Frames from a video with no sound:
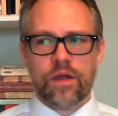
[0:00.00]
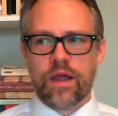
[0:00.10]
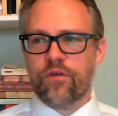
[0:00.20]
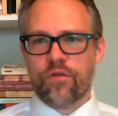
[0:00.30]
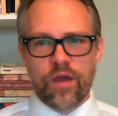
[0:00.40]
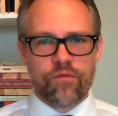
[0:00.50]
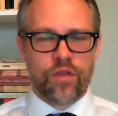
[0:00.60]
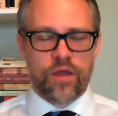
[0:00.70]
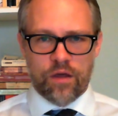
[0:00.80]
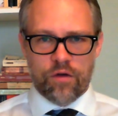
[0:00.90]
and there's
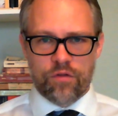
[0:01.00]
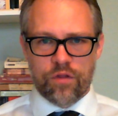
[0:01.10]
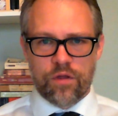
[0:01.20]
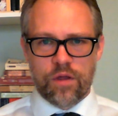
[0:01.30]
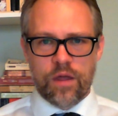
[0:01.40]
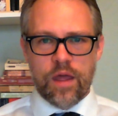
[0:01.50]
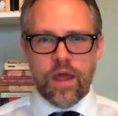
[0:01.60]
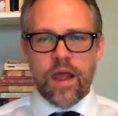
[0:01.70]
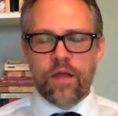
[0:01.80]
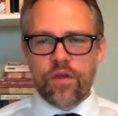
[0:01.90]
everything else.
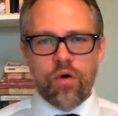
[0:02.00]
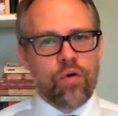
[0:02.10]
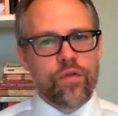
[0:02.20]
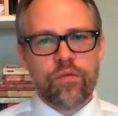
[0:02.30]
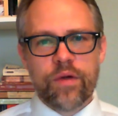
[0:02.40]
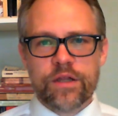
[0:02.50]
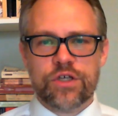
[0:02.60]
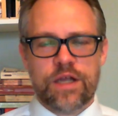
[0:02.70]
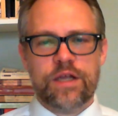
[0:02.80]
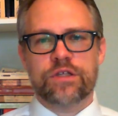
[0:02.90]
And the only way to
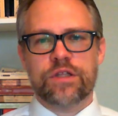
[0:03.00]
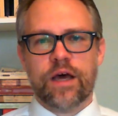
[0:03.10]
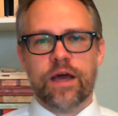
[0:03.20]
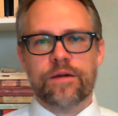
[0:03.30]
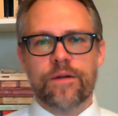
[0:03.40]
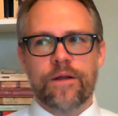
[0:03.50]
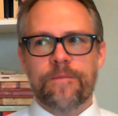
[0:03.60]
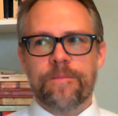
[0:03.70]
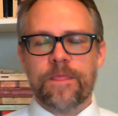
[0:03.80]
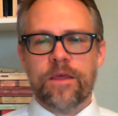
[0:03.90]
change that
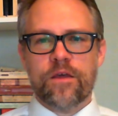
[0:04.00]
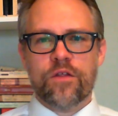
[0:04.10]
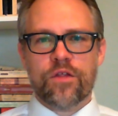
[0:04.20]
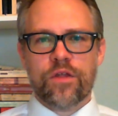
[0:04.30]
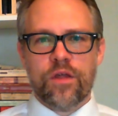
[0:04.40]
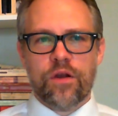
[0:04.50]
is,